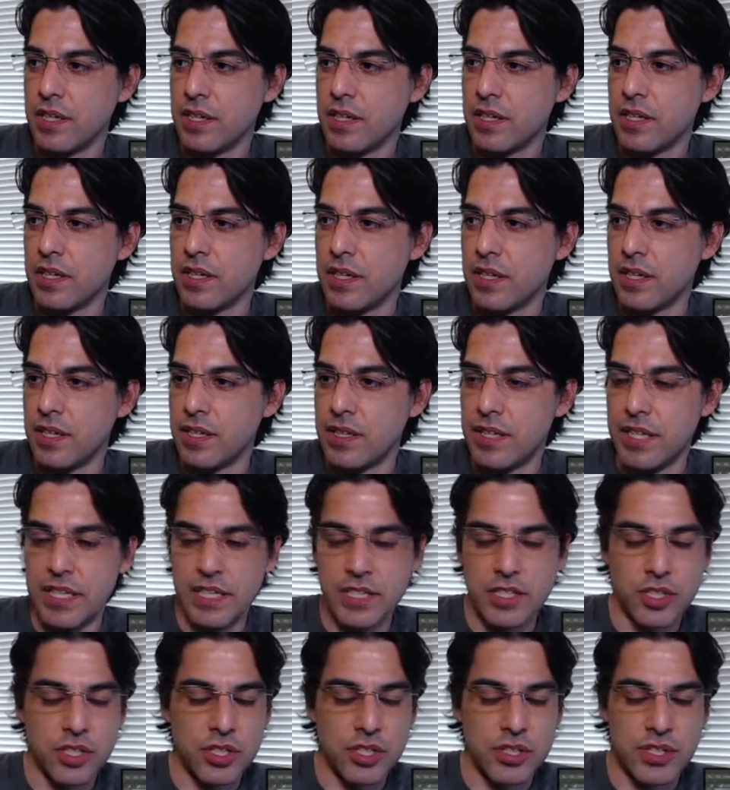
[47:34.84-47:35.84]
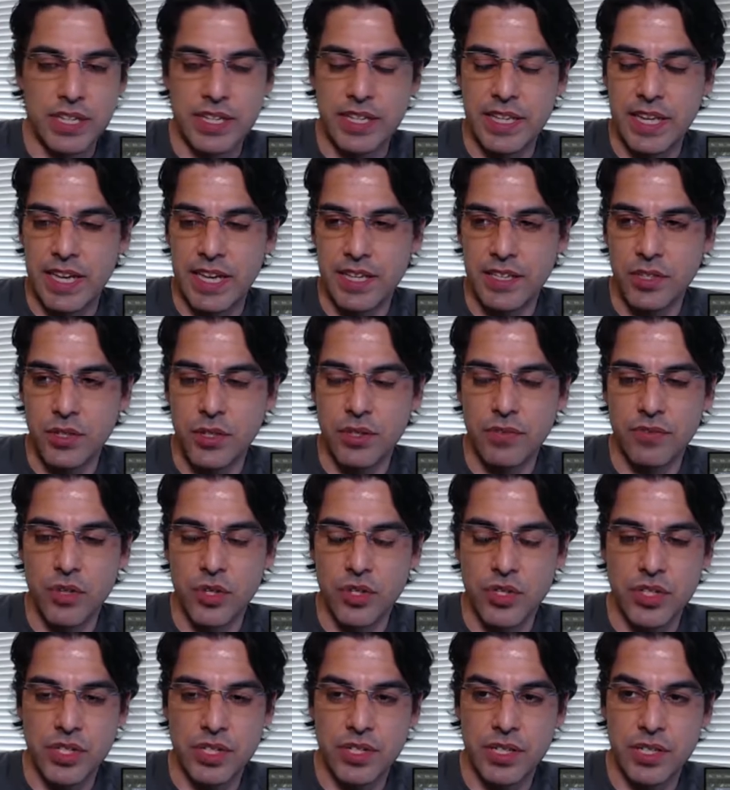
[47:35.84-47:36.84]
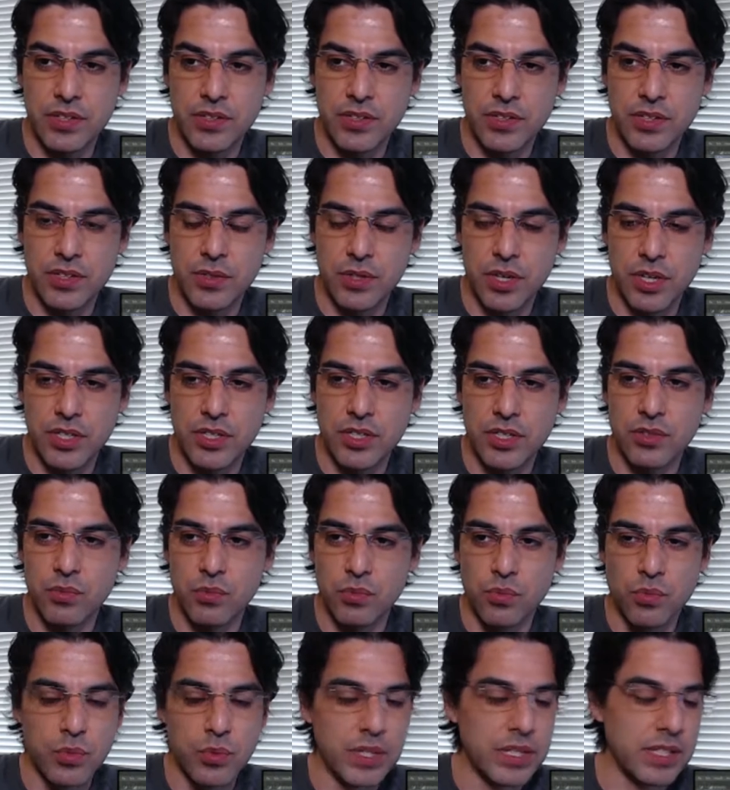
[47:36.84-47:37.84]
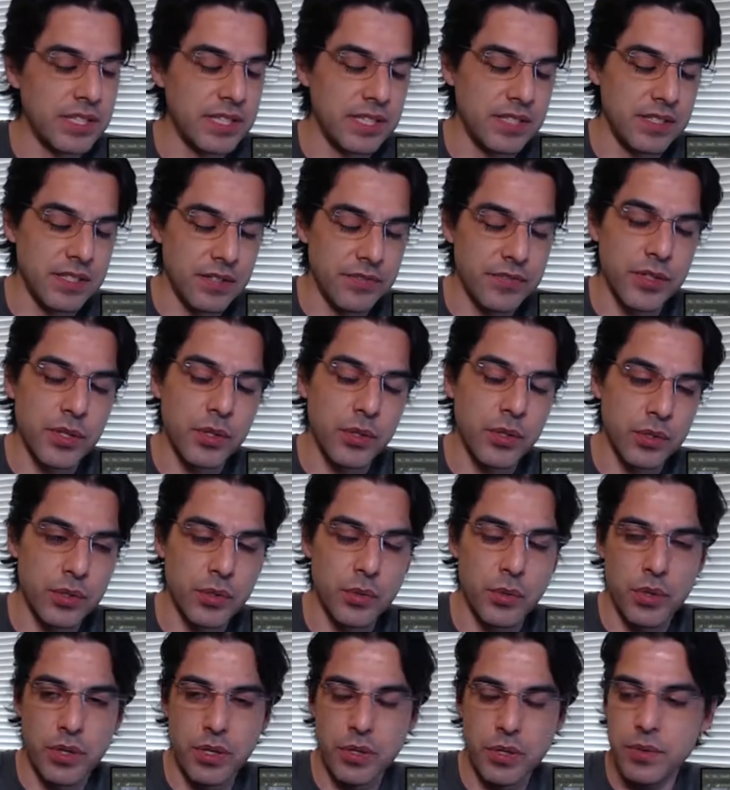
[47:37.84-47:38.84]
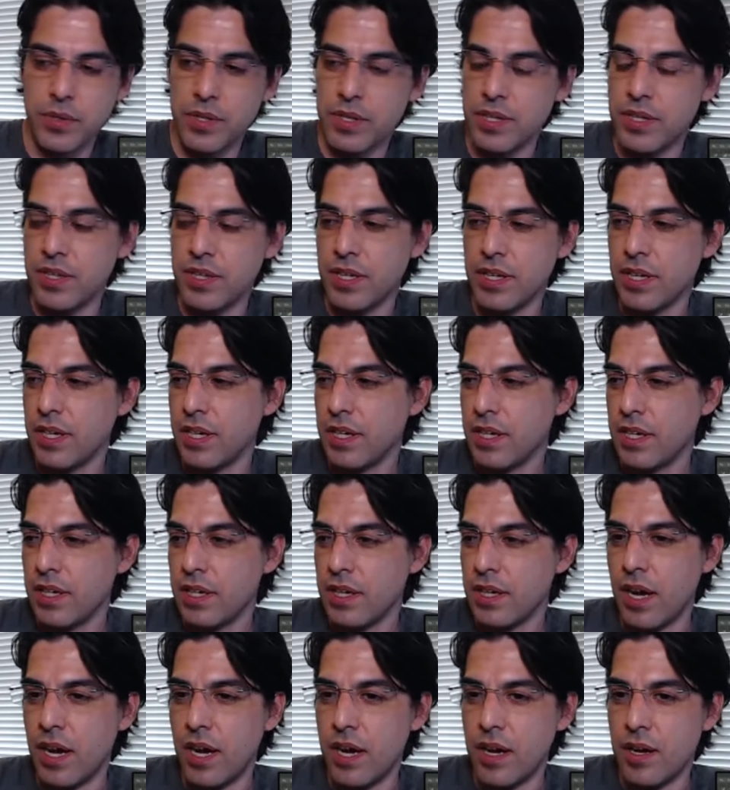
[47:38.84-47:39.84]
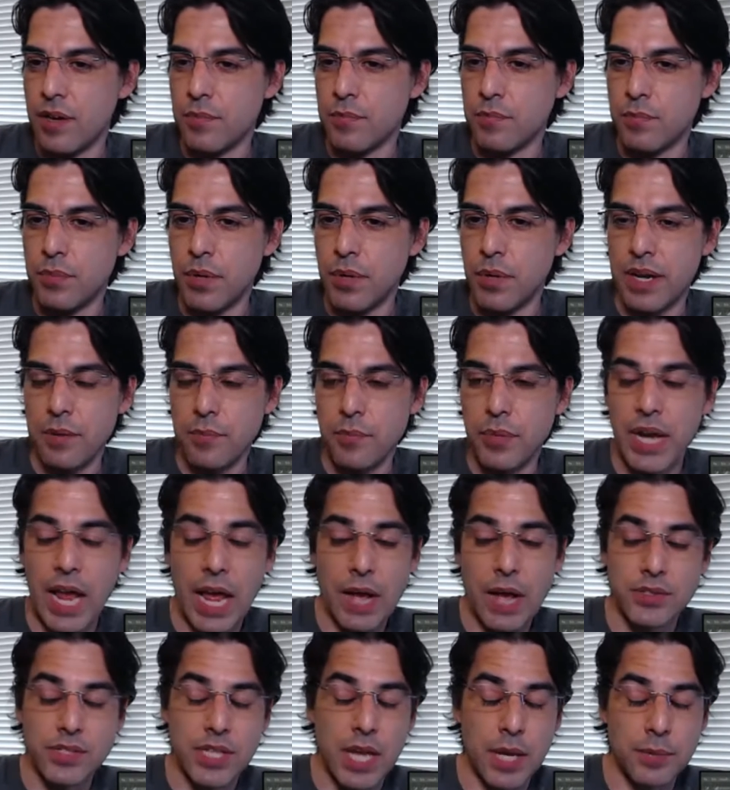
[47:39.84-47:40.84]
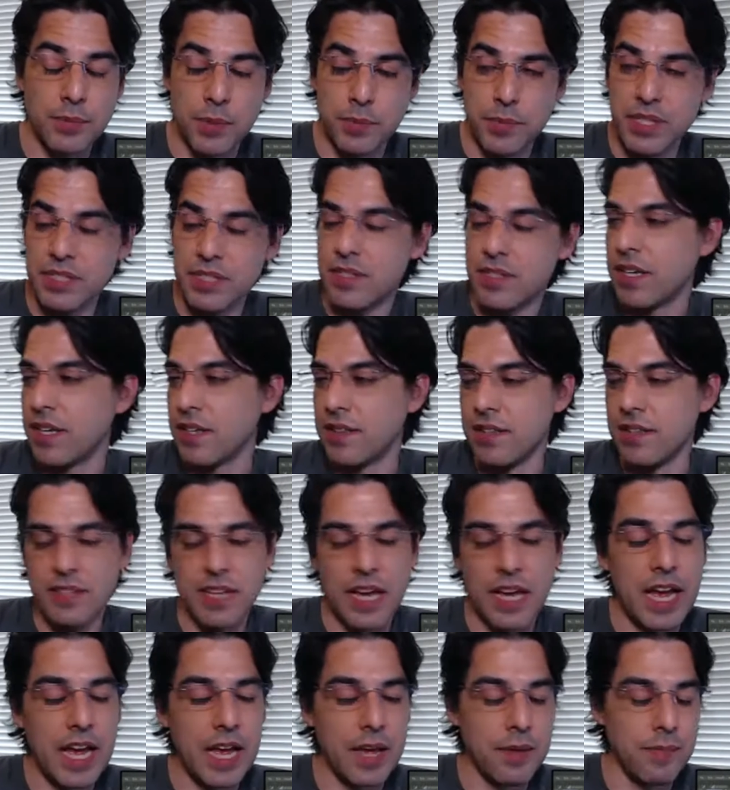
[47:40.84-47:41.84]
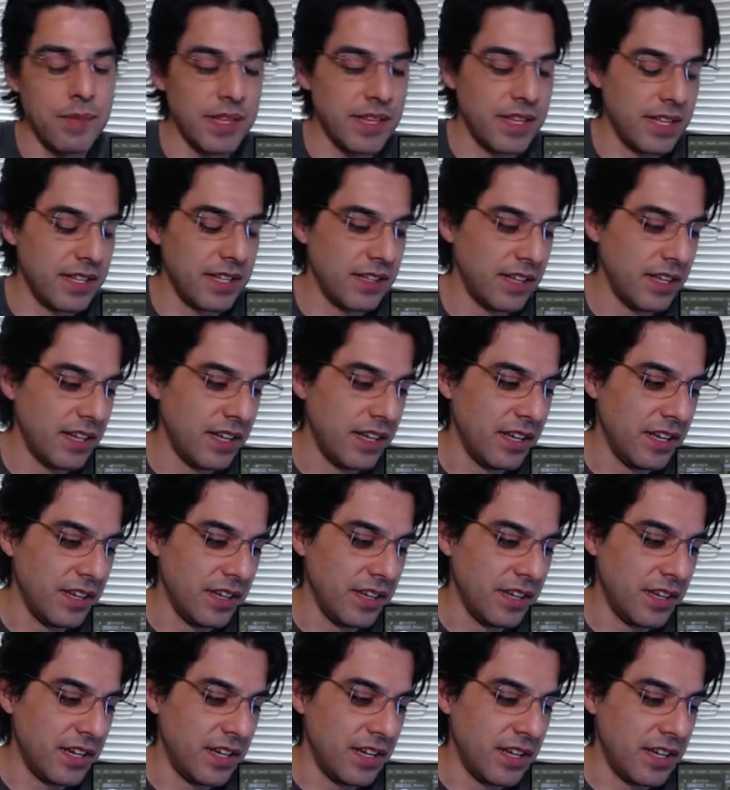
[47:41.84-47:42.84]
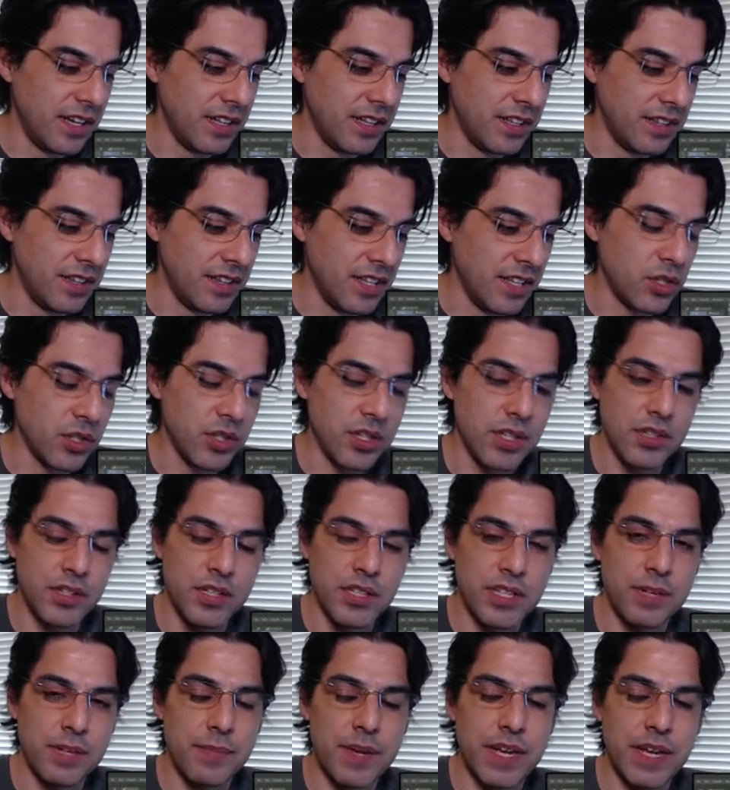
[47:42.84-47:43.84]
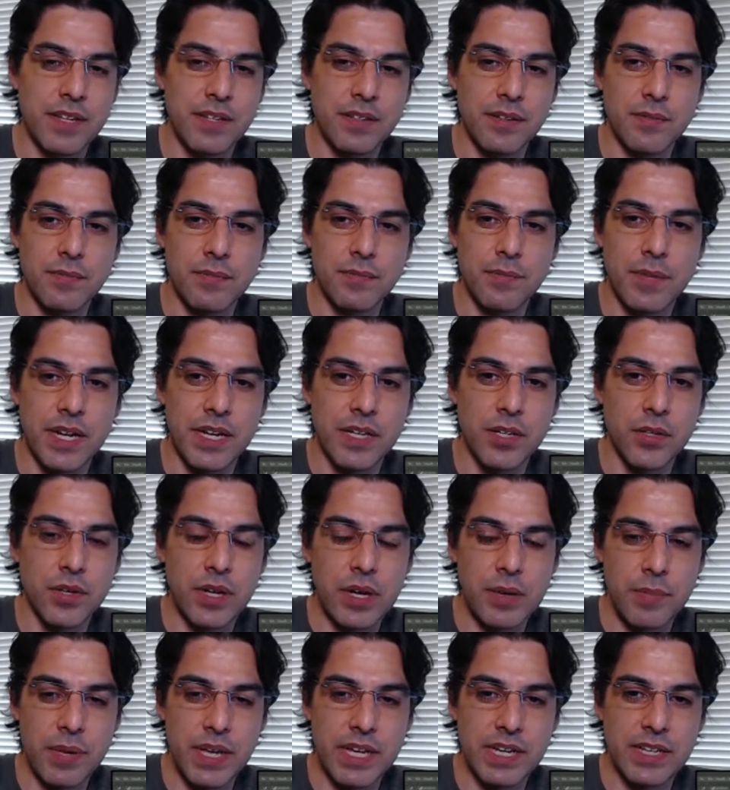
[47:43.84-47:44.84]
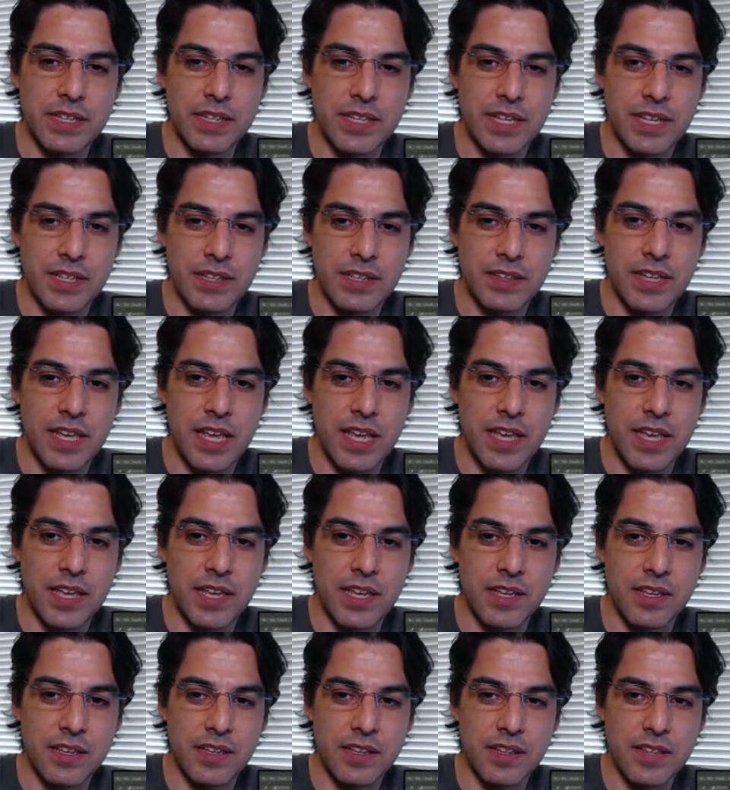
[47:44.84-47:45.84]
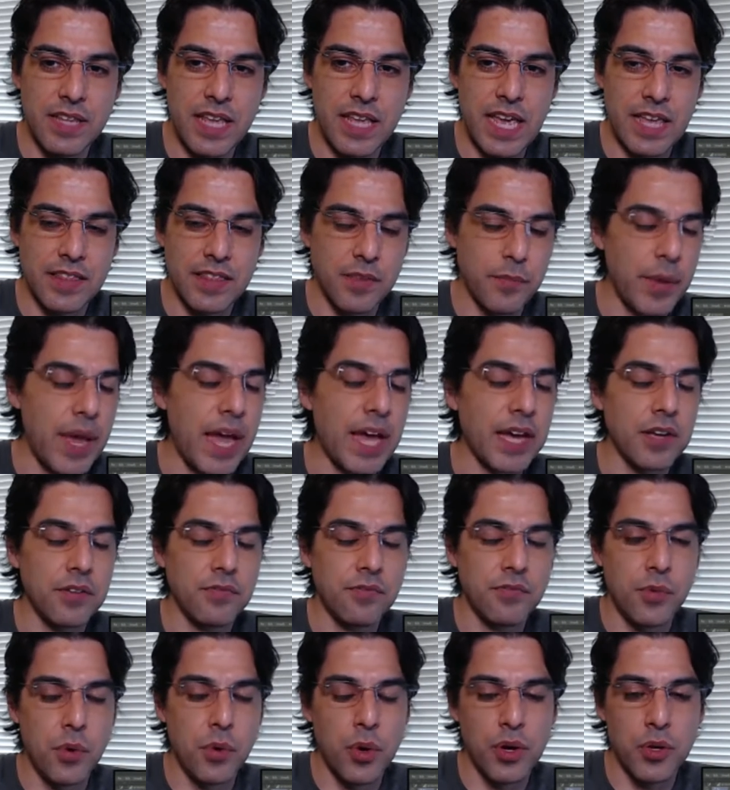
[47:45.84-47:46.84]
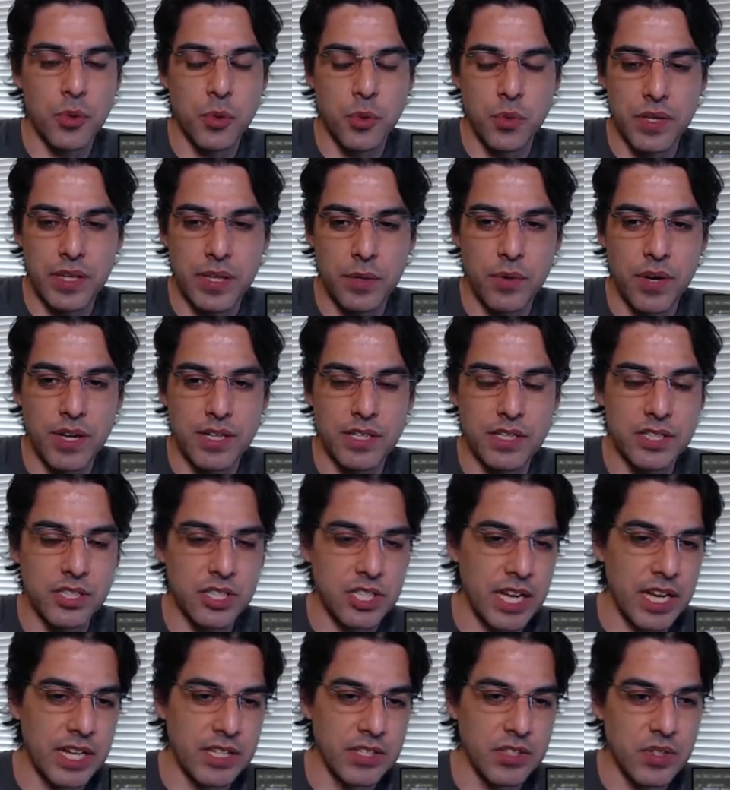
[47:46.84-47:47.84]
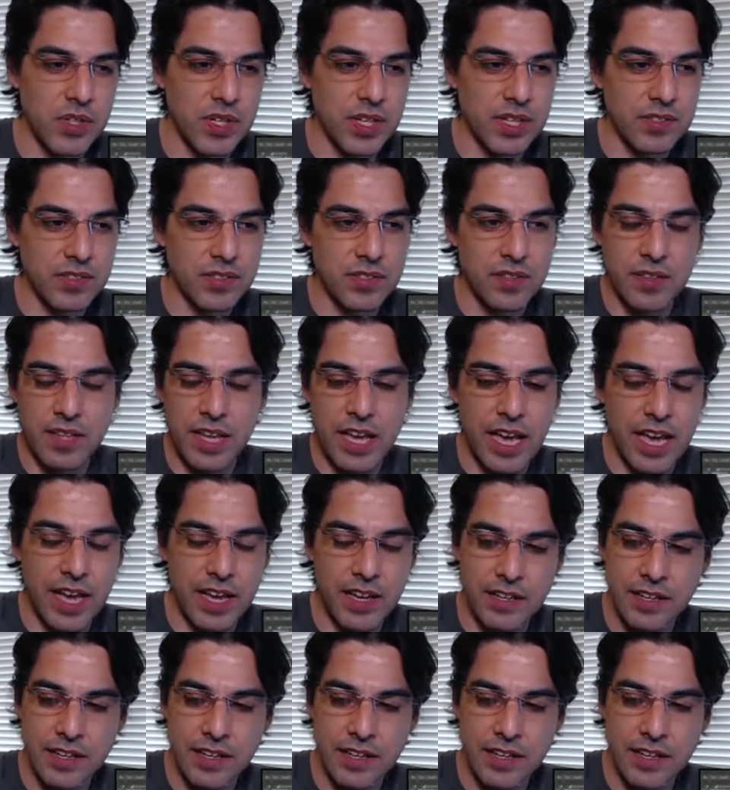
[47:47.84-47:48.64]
uh, the industry that universities are, are just really difficult to work with. Um, but but I was optimistic at the time, and then uh, they took a look at my my agreement, and they, they they had the back and forth where they wanted to change this and that,